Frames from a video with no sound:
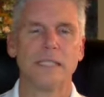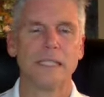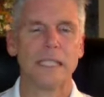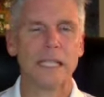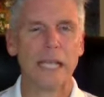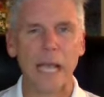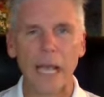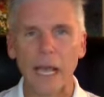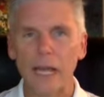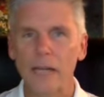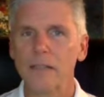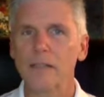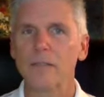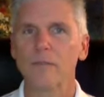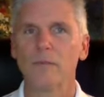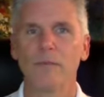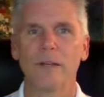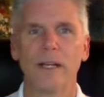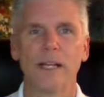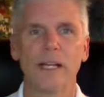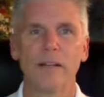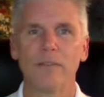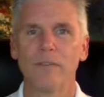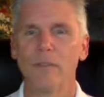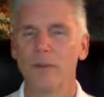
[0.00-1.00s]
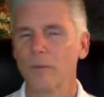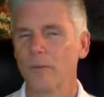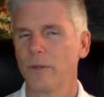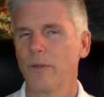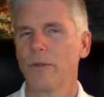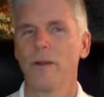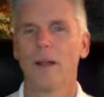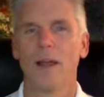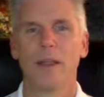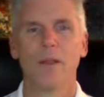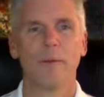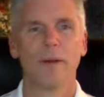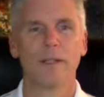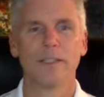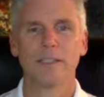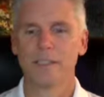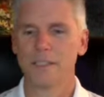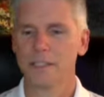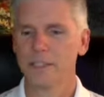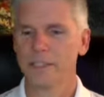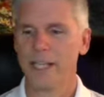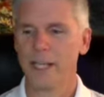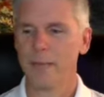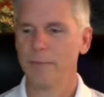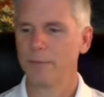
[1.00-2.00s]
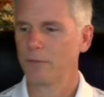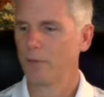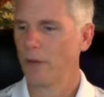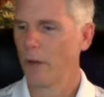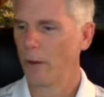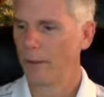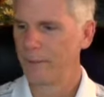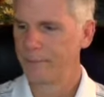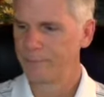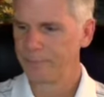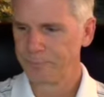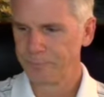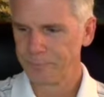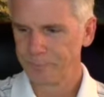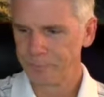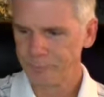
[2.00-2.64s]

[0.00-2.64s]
Get rid of the root, otherwise, it just keeps growing.